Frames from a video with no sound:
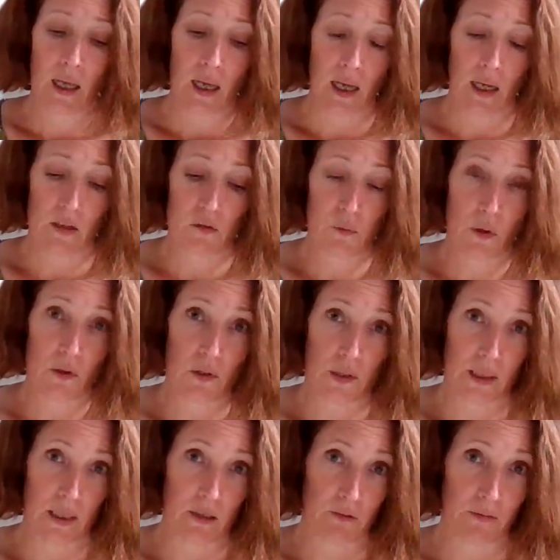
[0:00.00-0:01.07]
and one
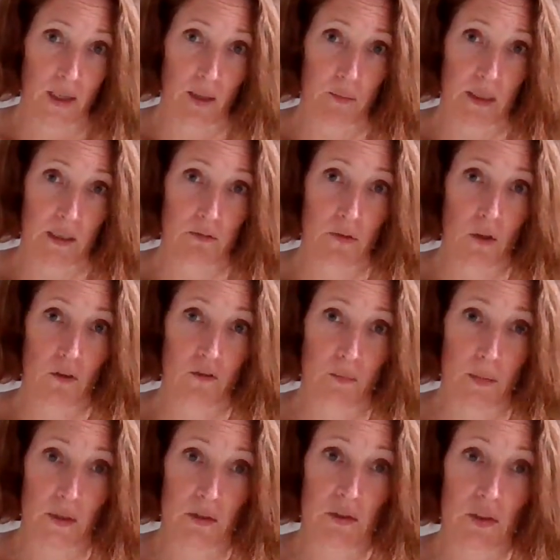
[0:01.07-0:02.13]
looking at family
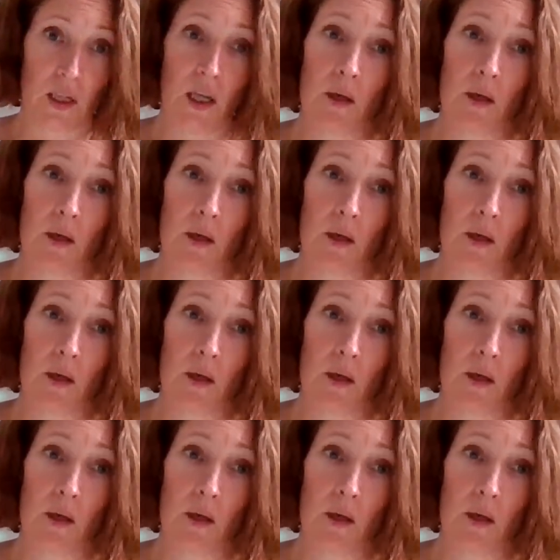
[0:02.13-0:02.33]
involvement.